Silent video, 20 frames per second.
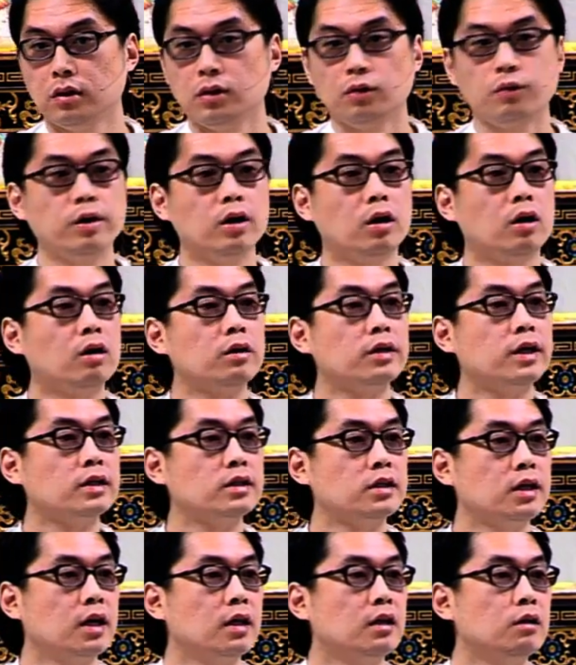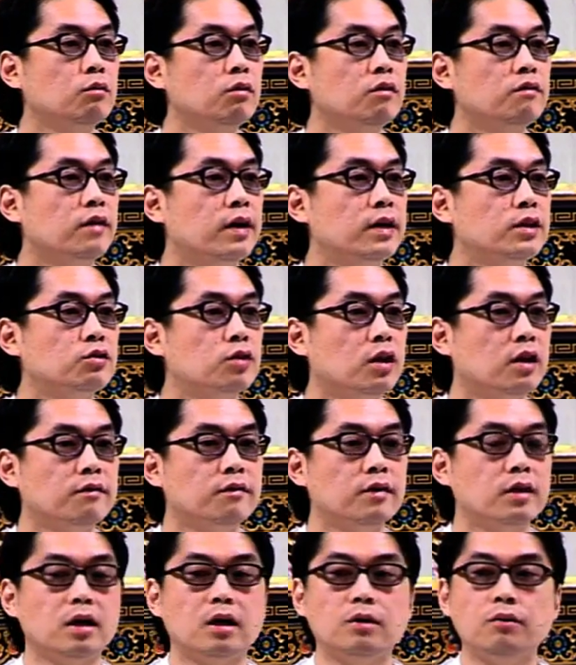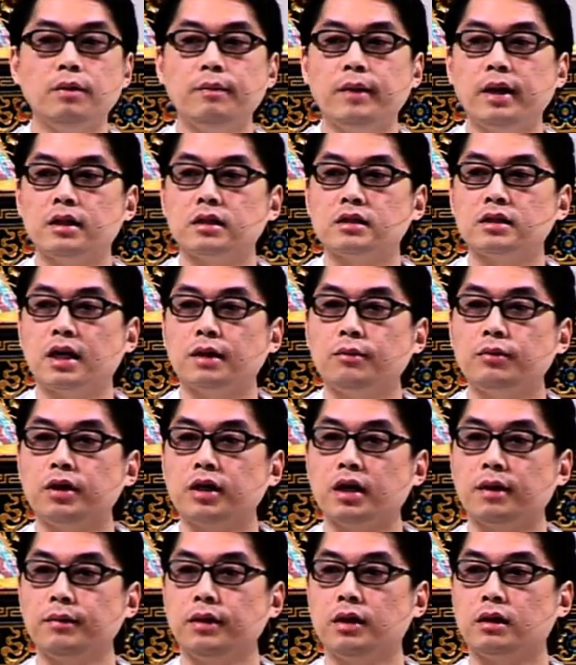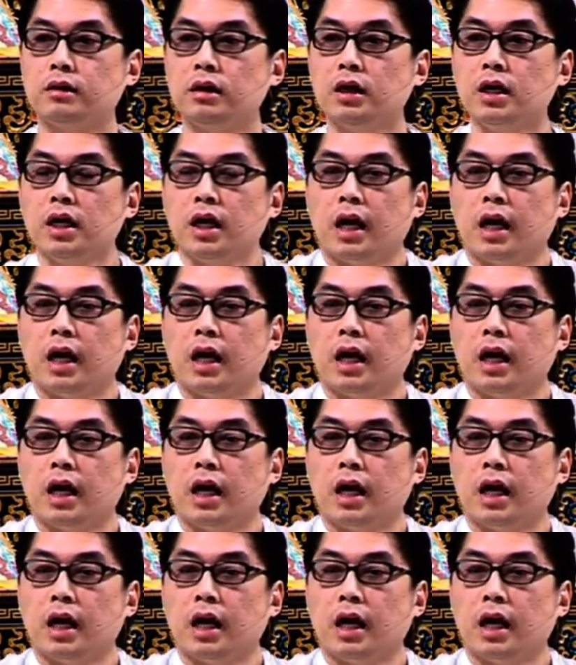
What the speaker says: We all get together, we fight traffic, and we make the time we come here.